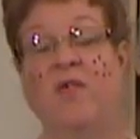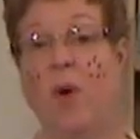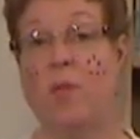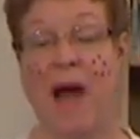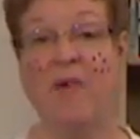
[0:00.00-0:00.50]

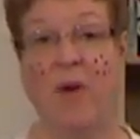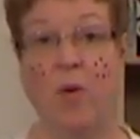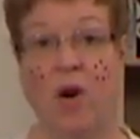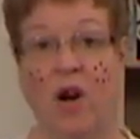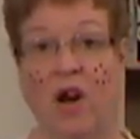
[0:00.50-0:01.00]

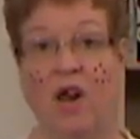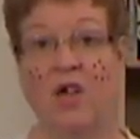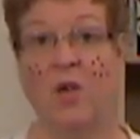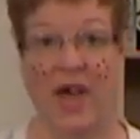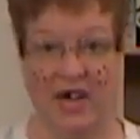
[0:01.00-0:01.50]
4x4.
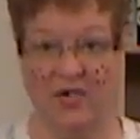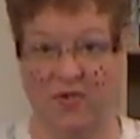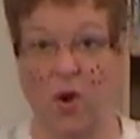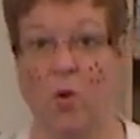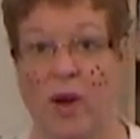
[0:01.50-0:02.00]
You had your
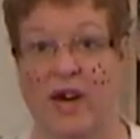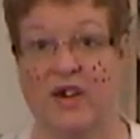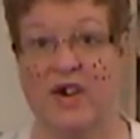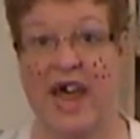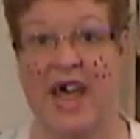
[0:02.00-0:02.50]
four
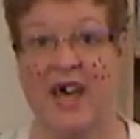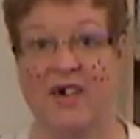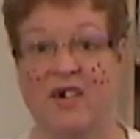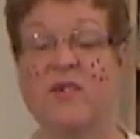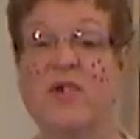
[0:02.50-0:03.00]
windows
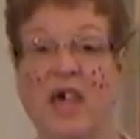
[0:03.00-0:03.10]
down.